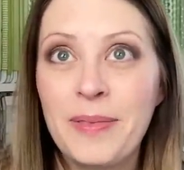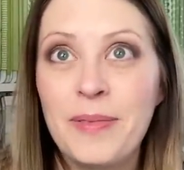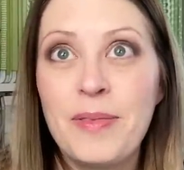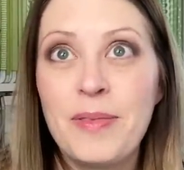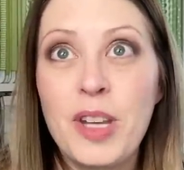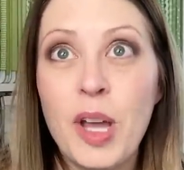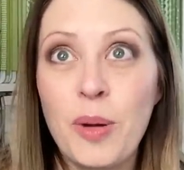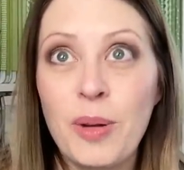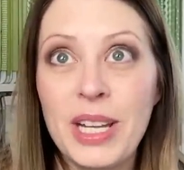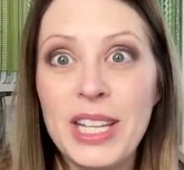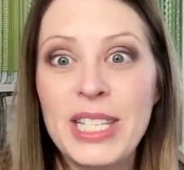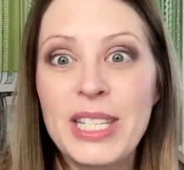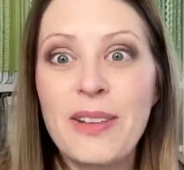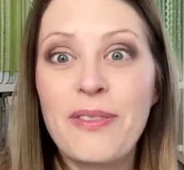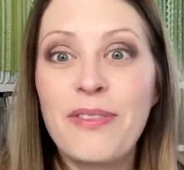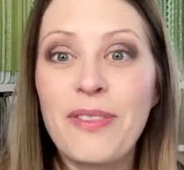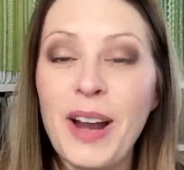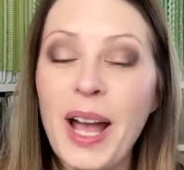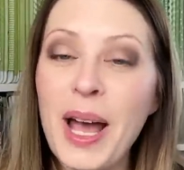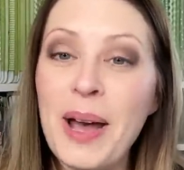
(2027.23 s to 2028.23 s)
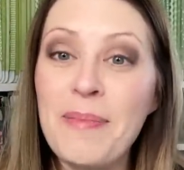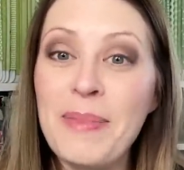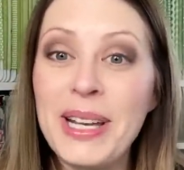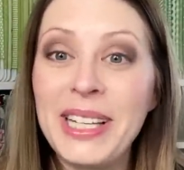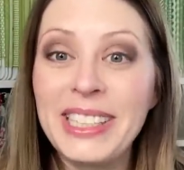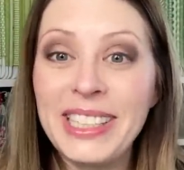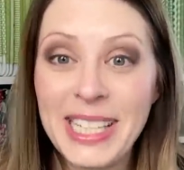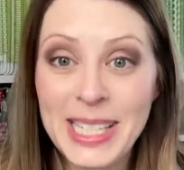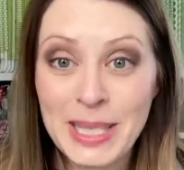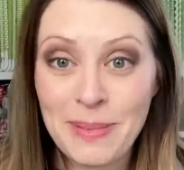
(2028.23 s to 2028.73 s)
notice from
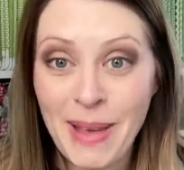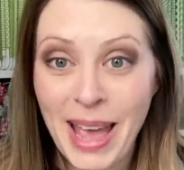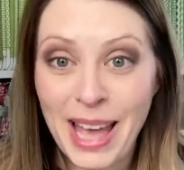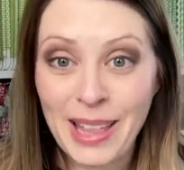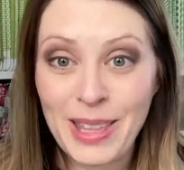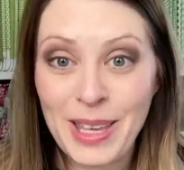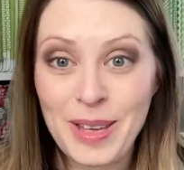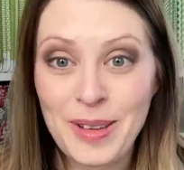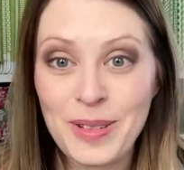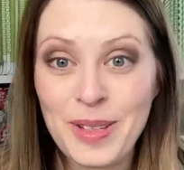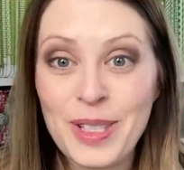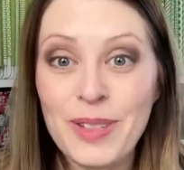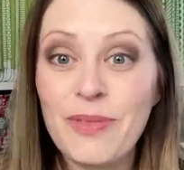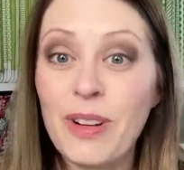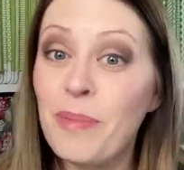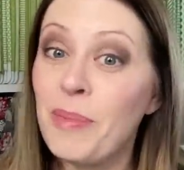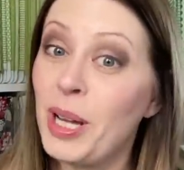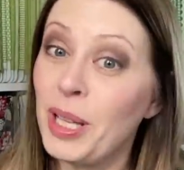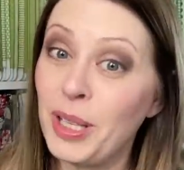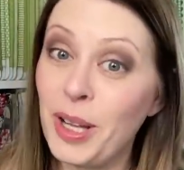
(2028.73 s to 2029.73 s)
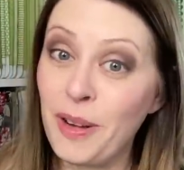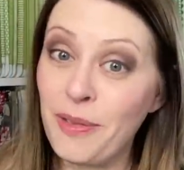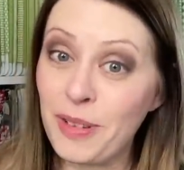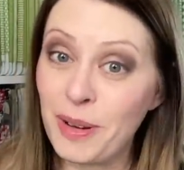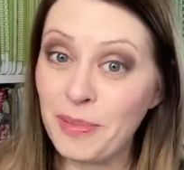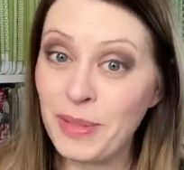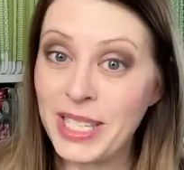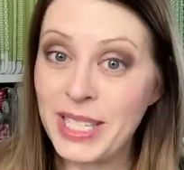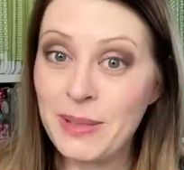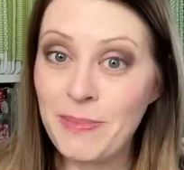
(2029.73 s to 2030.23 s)
Liz Matthews, from Hello
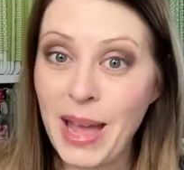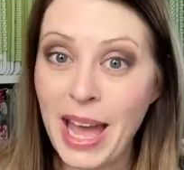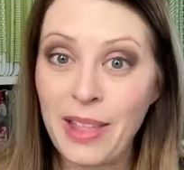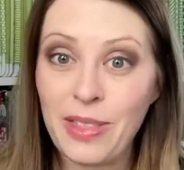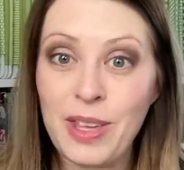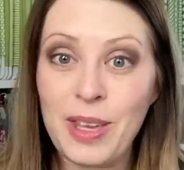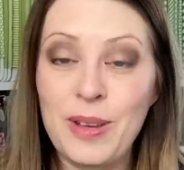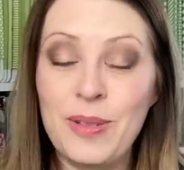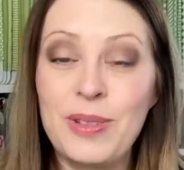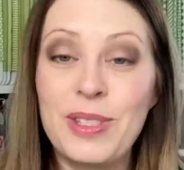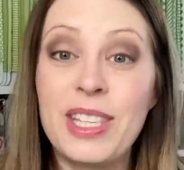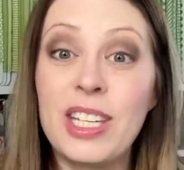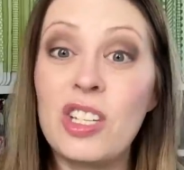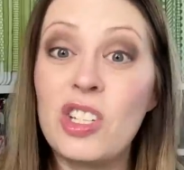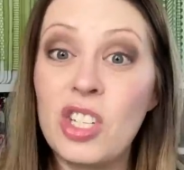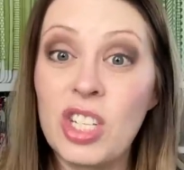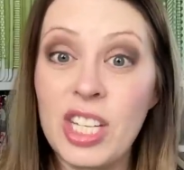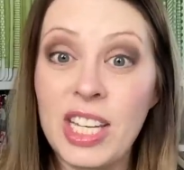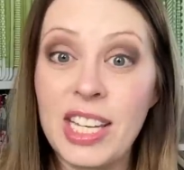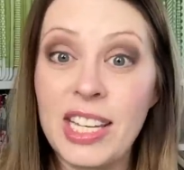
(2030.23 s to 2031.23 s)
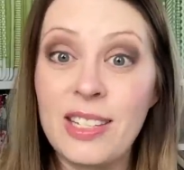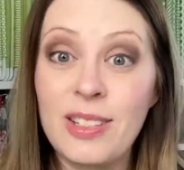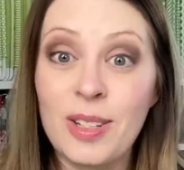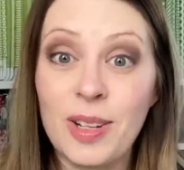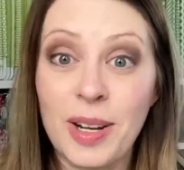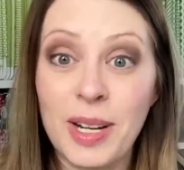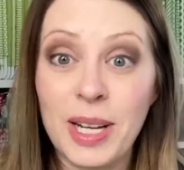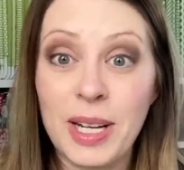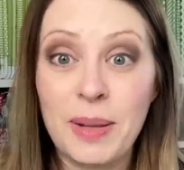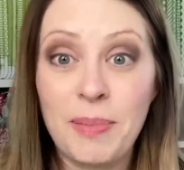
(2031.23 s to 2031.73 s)
from Liz Matthews, that she
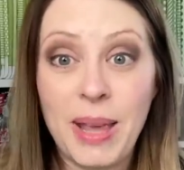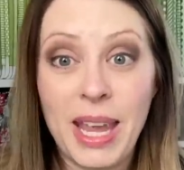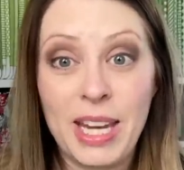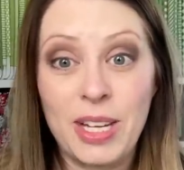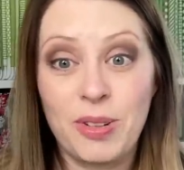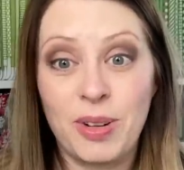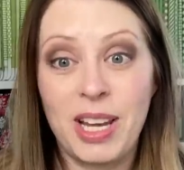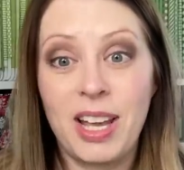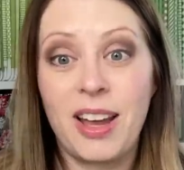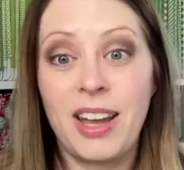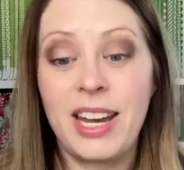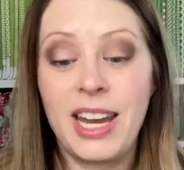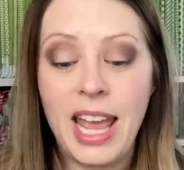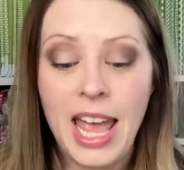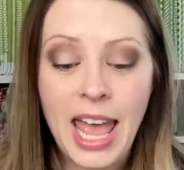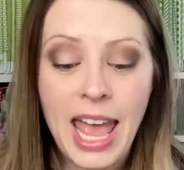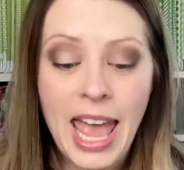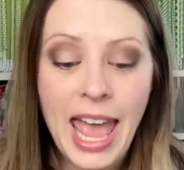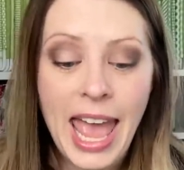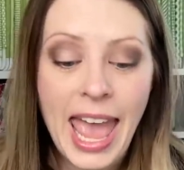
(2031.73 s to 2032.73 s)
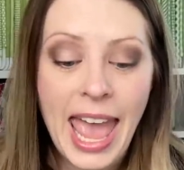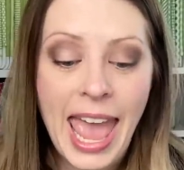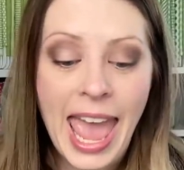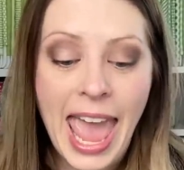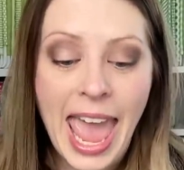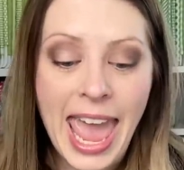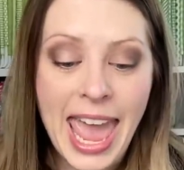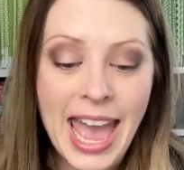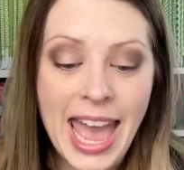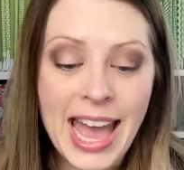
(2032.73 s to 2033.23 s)
started a Patreon.
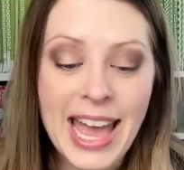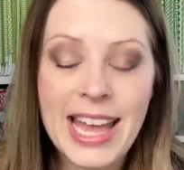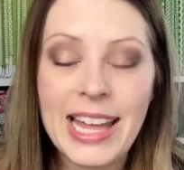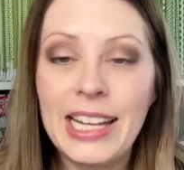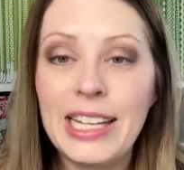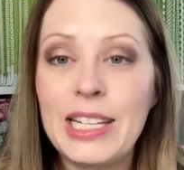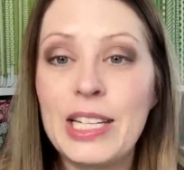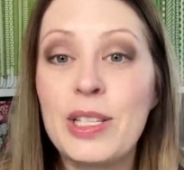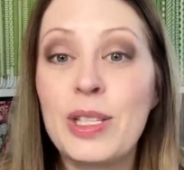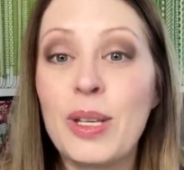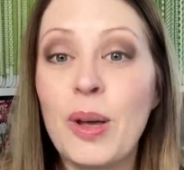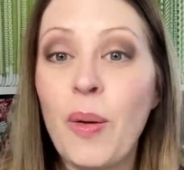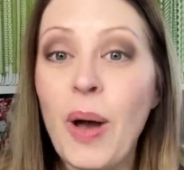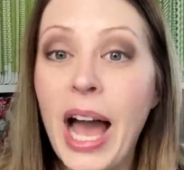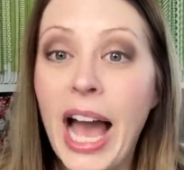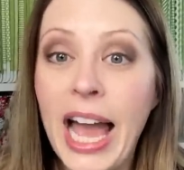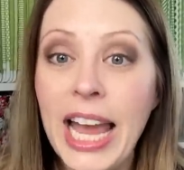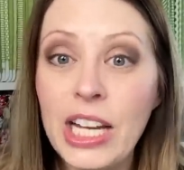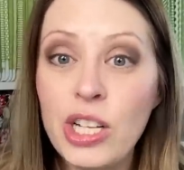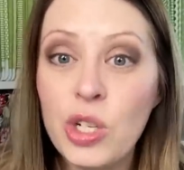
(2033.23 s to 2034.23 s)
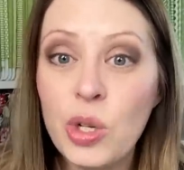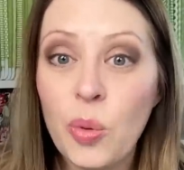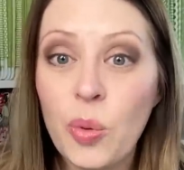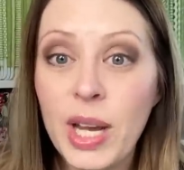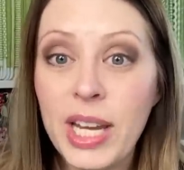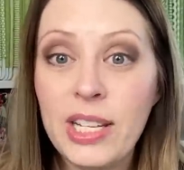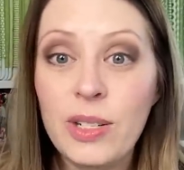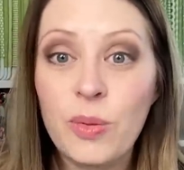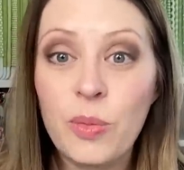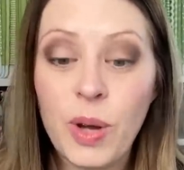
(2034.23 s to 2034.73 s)
And so I
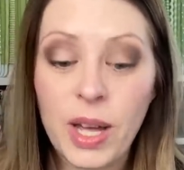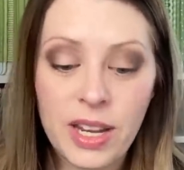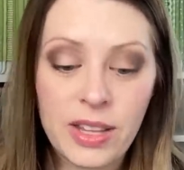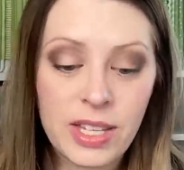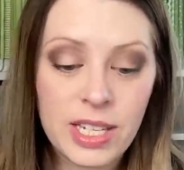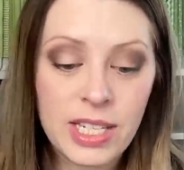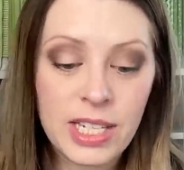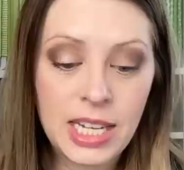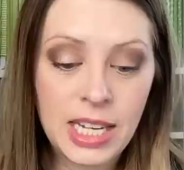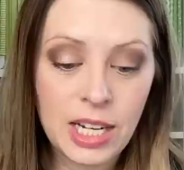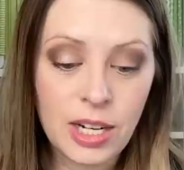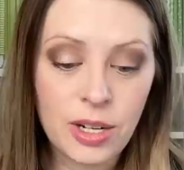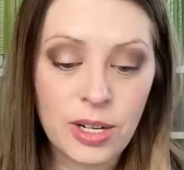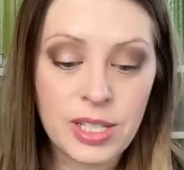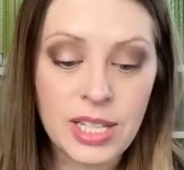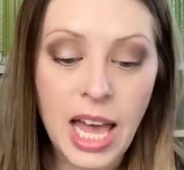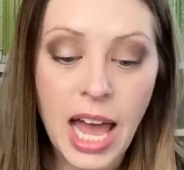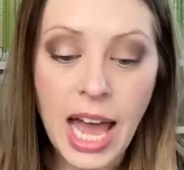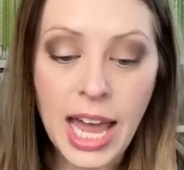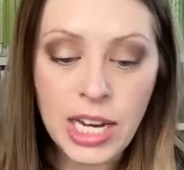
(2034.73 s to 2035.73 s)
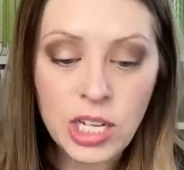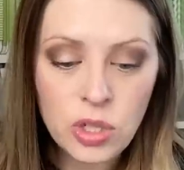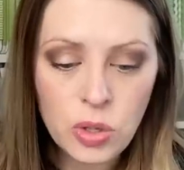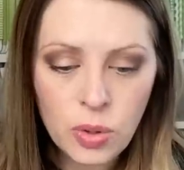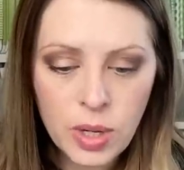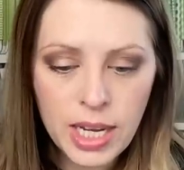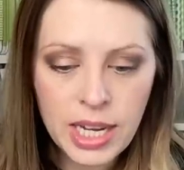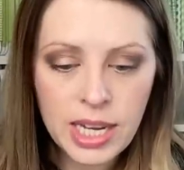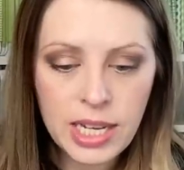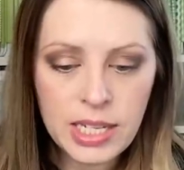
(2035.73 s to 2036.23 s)
joined one of the tiers. I
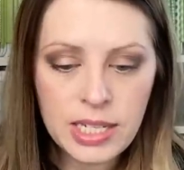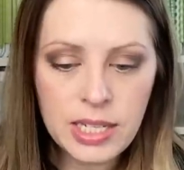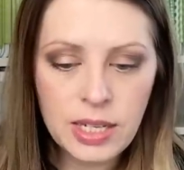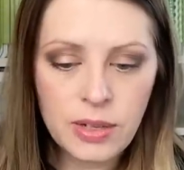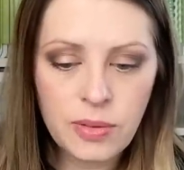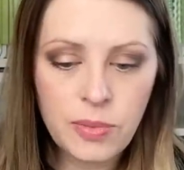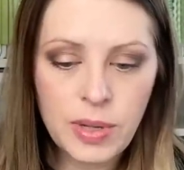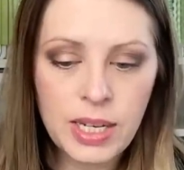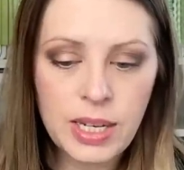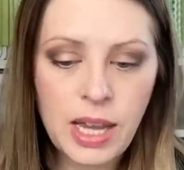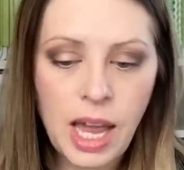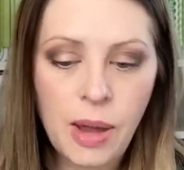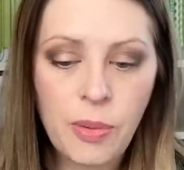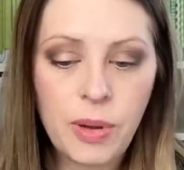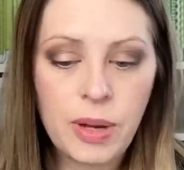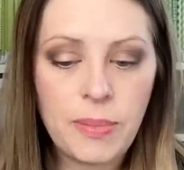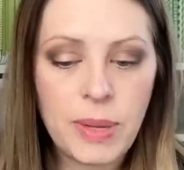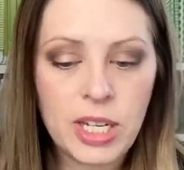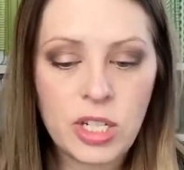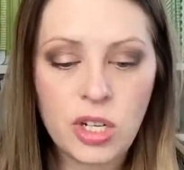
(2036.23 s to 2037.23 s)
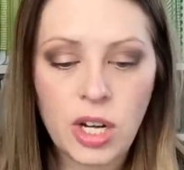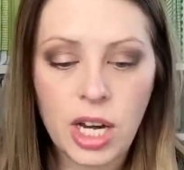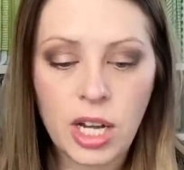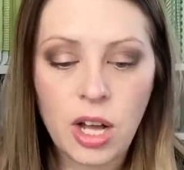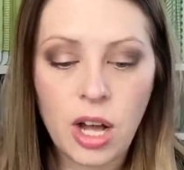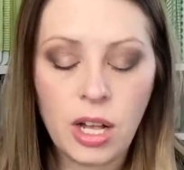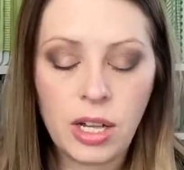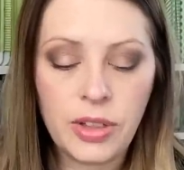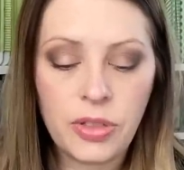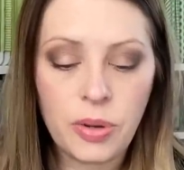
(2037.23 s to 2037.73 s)
joined what I want to make sure I
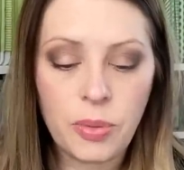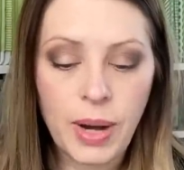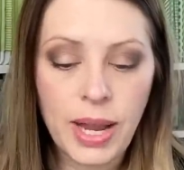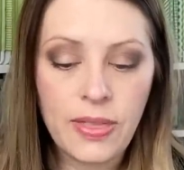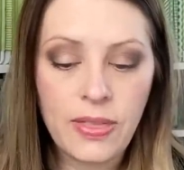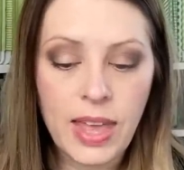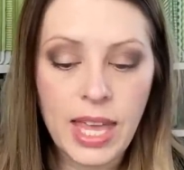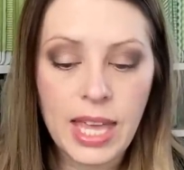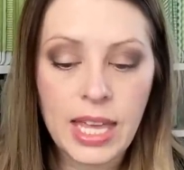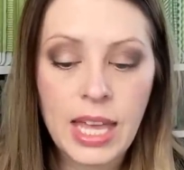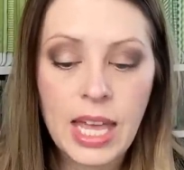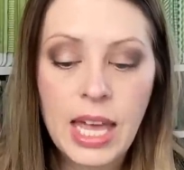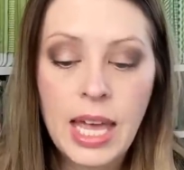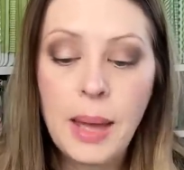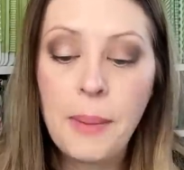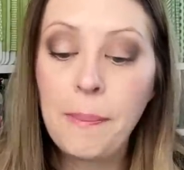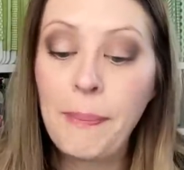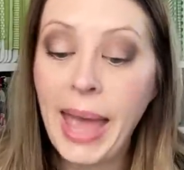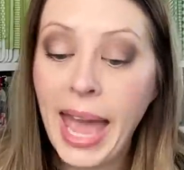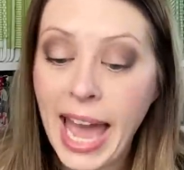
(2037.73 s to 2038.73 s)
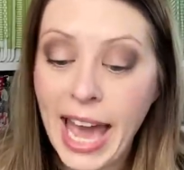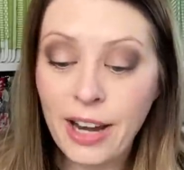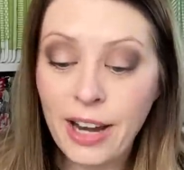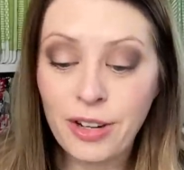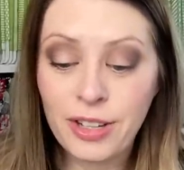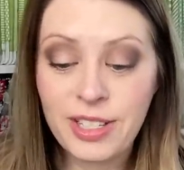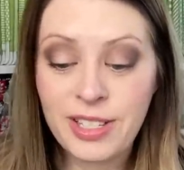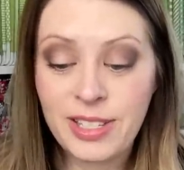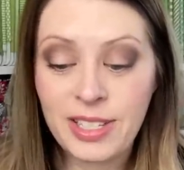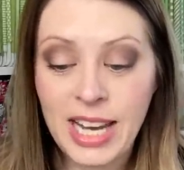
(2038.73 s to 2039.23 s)
call it the right thing
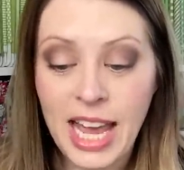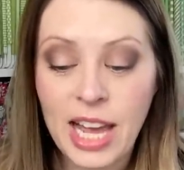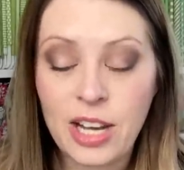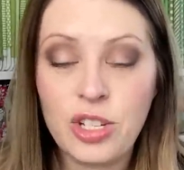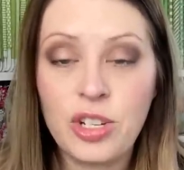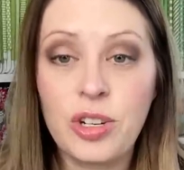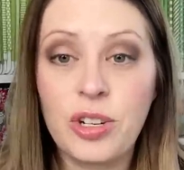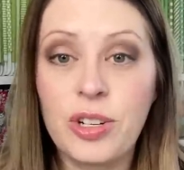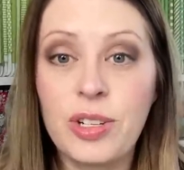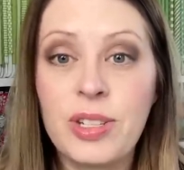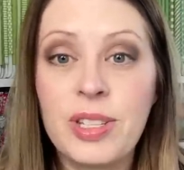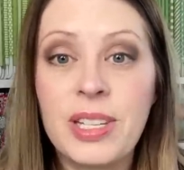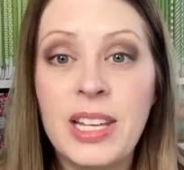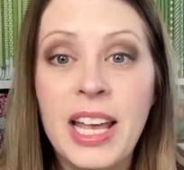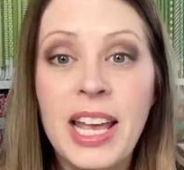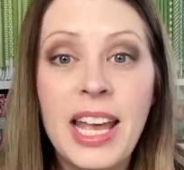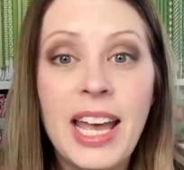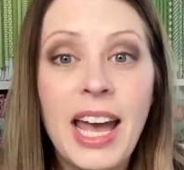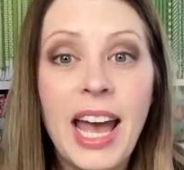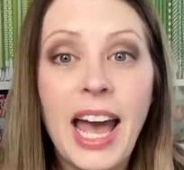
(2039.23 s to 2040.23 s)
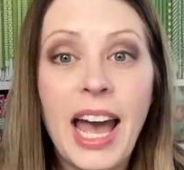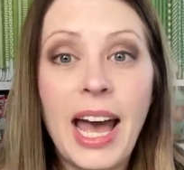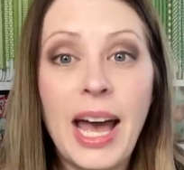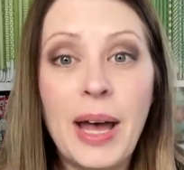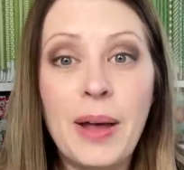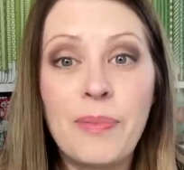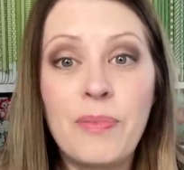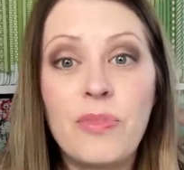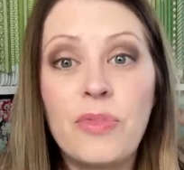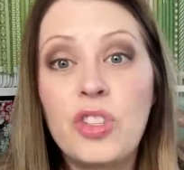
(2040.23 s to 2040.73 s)
pattern stashers.
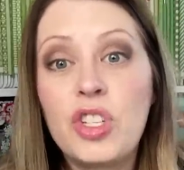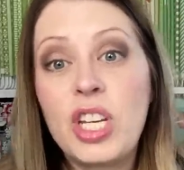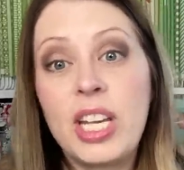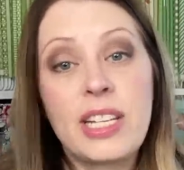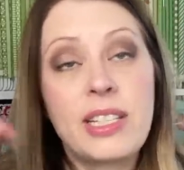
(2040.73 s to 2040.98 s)
Um, she